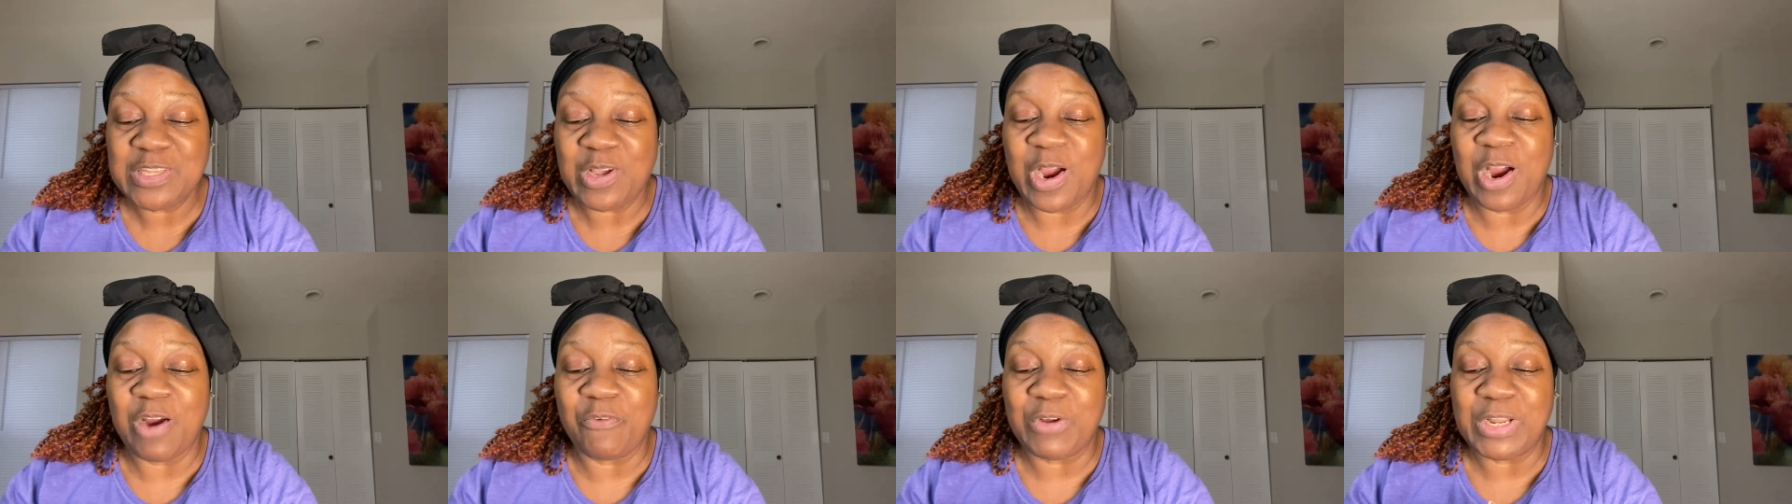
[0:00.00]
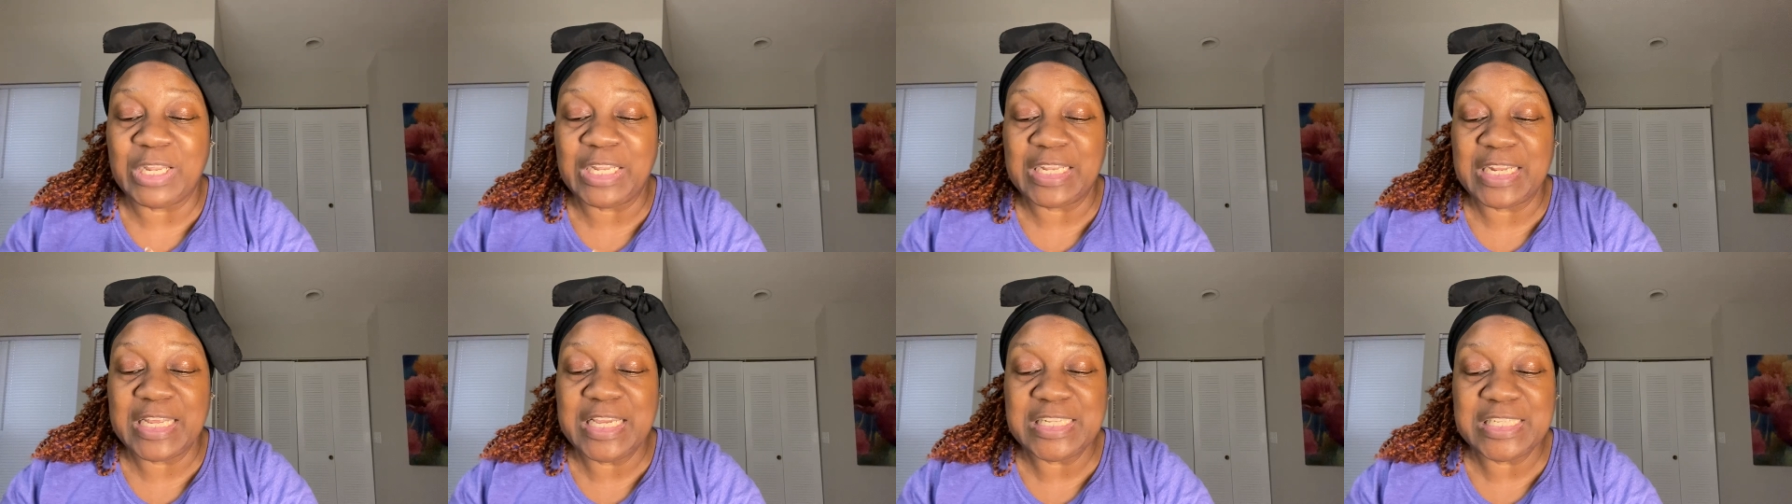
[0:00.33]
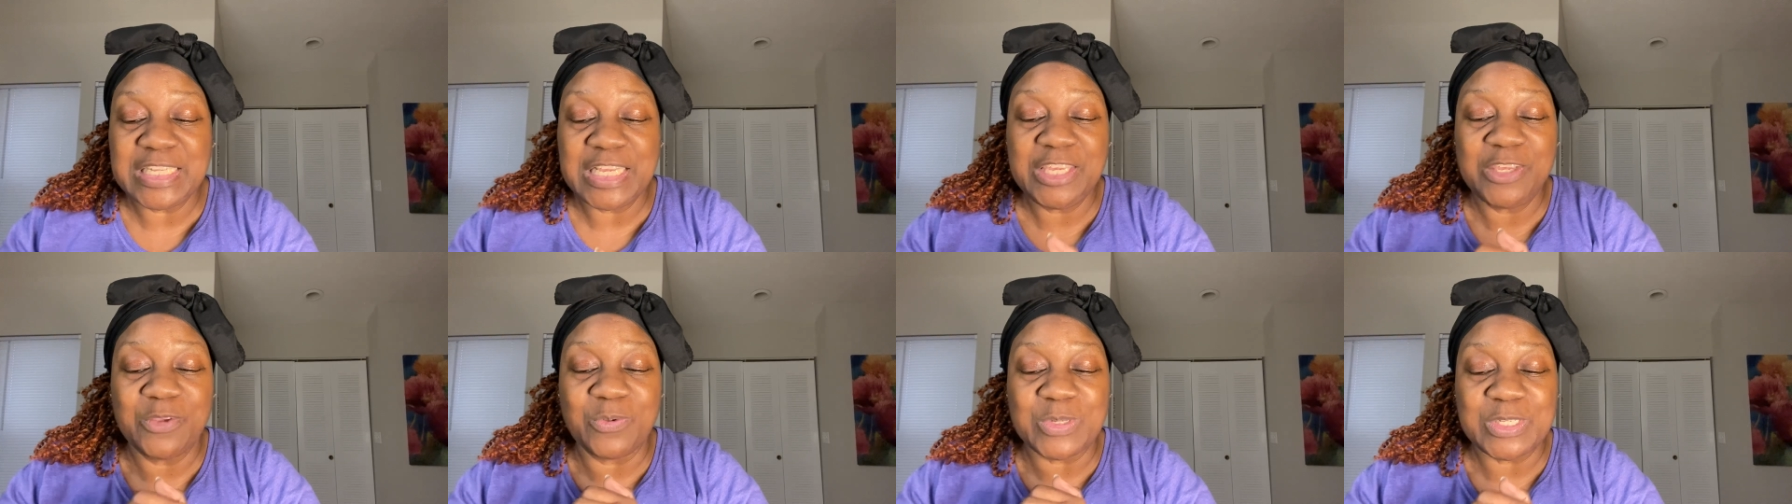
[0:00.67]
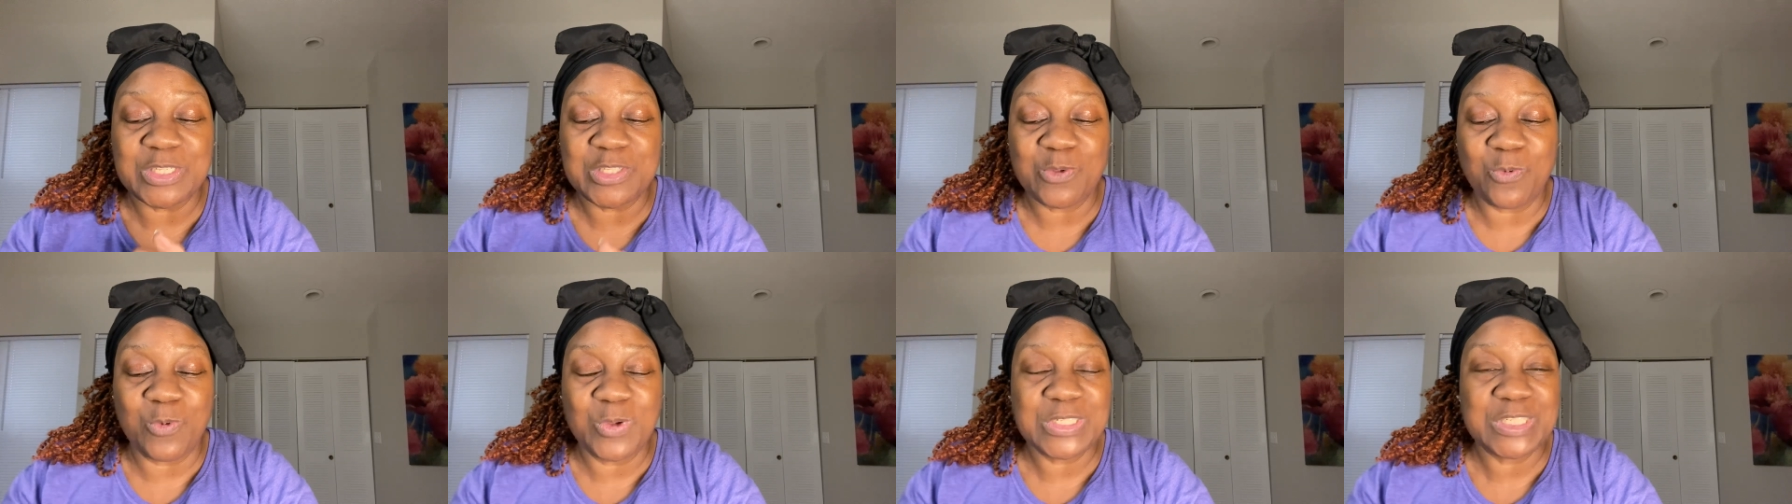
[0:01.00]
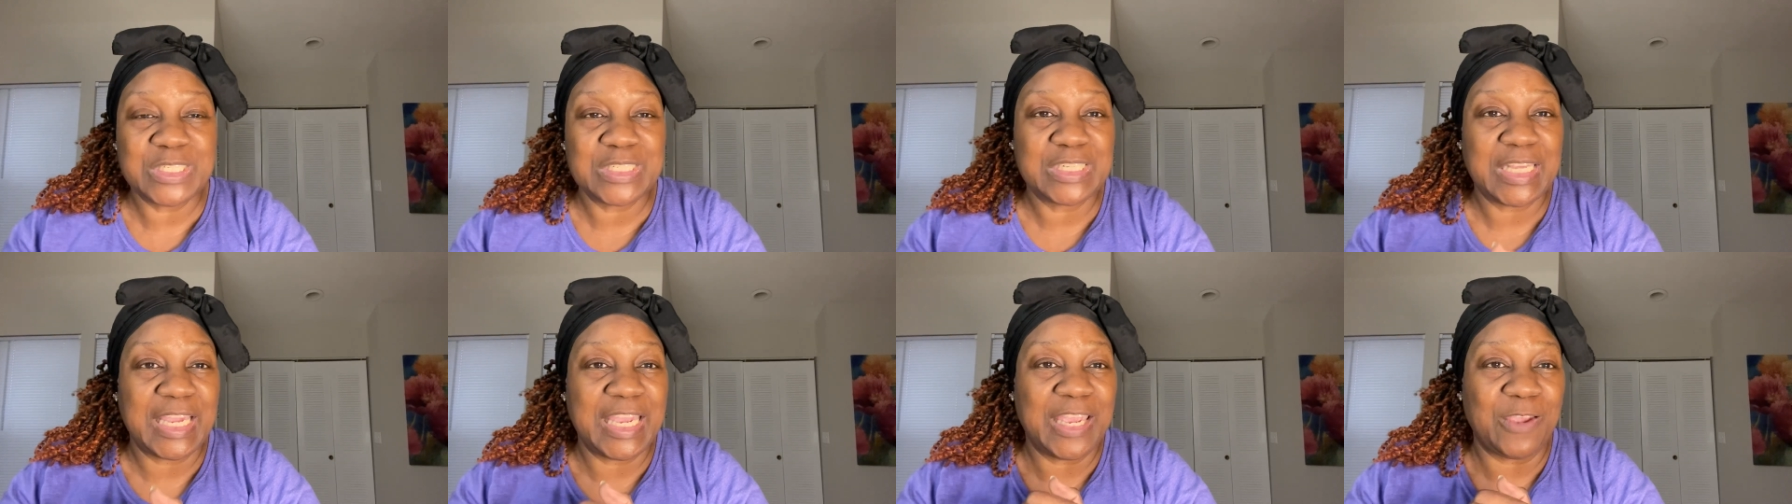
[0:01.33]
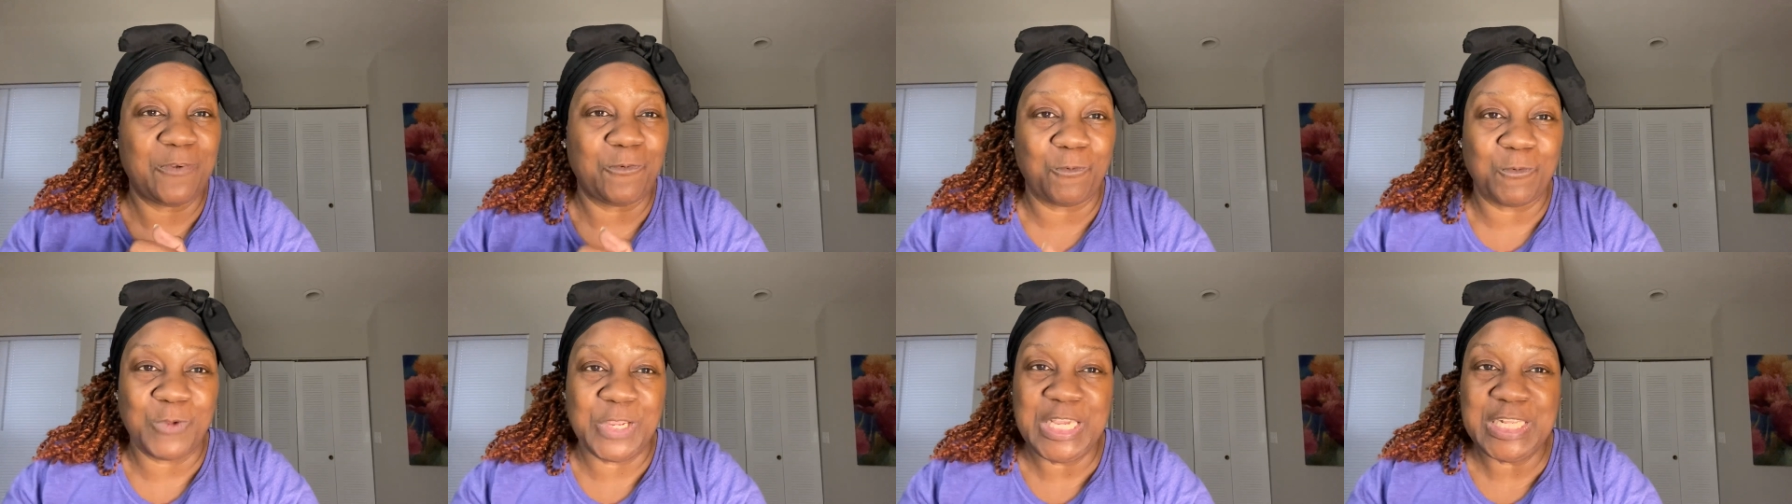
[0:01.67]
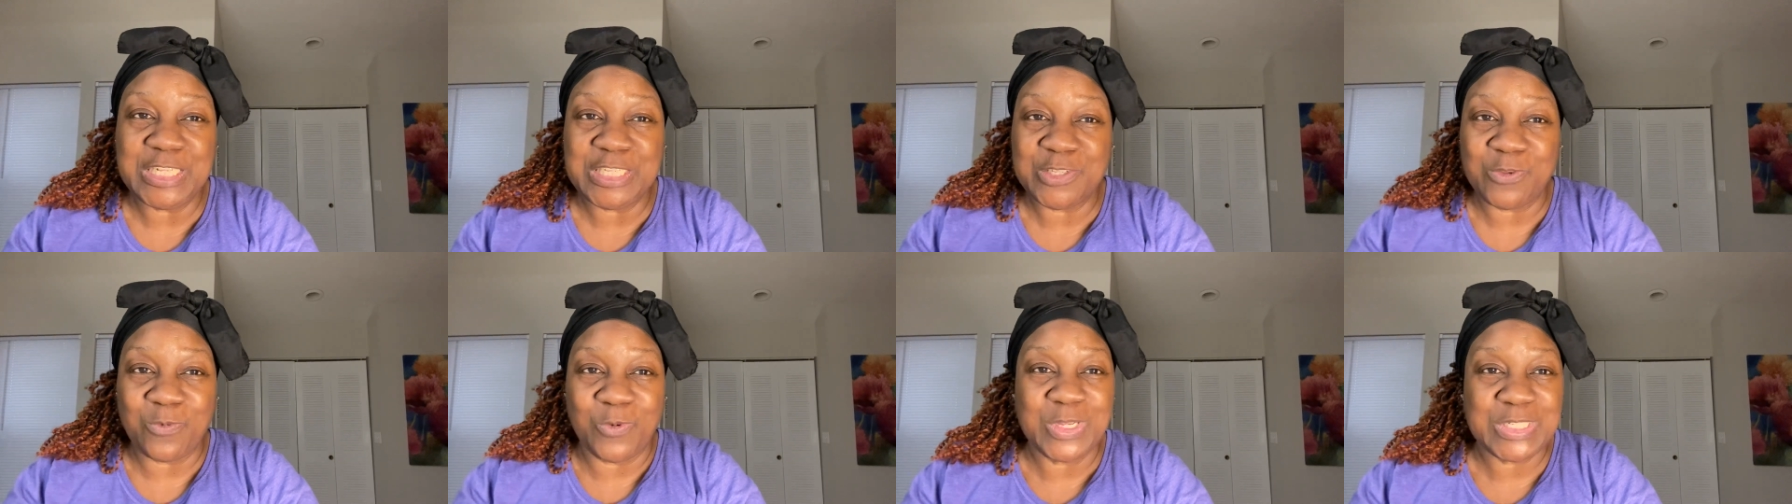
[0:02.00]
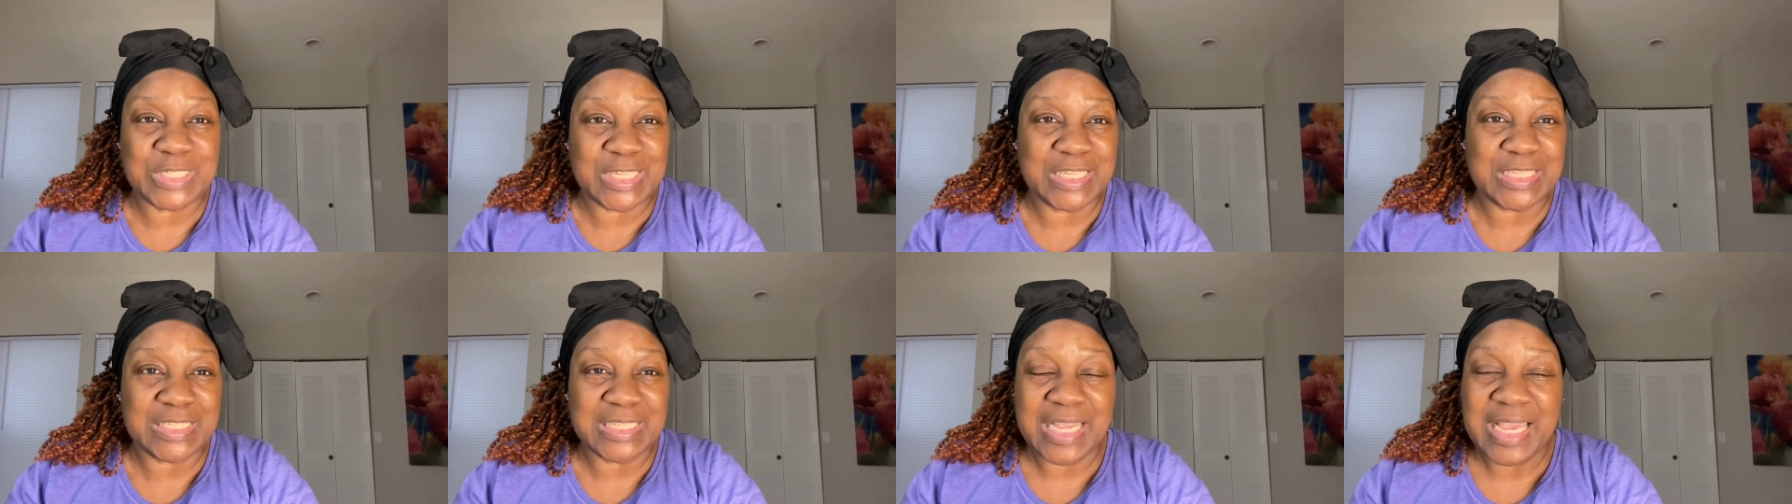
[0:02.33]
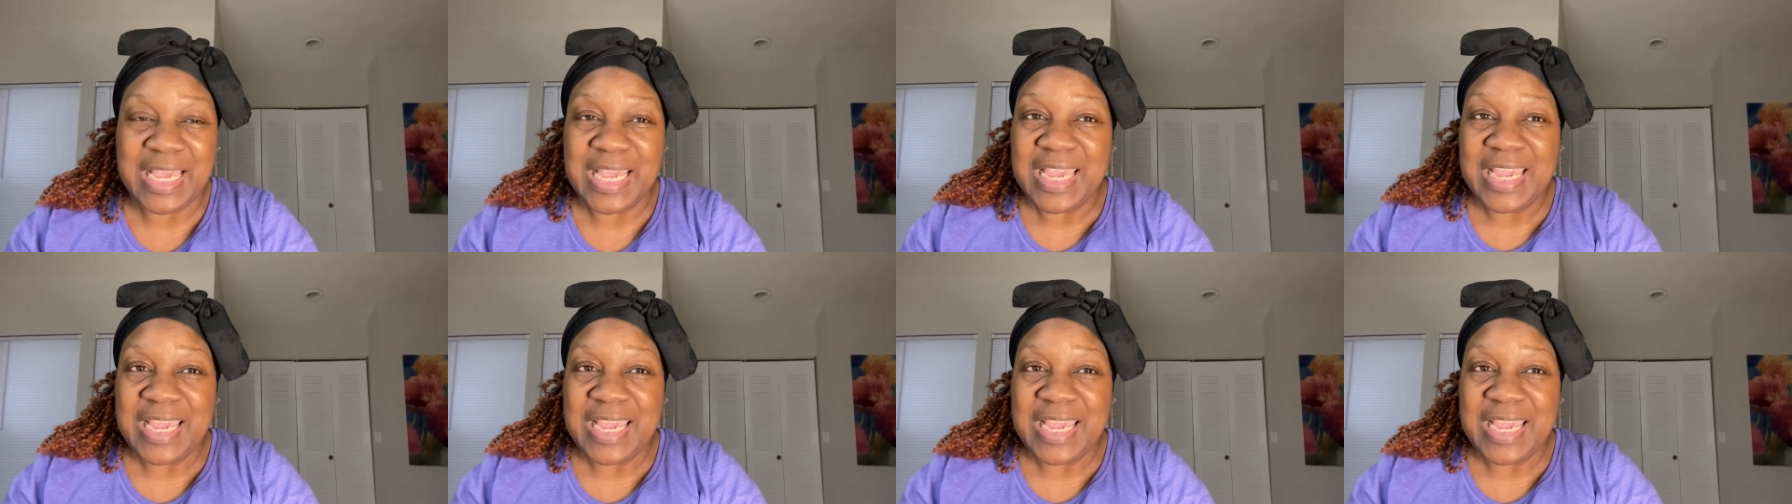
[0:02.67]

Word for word: are releasing your sources and resources.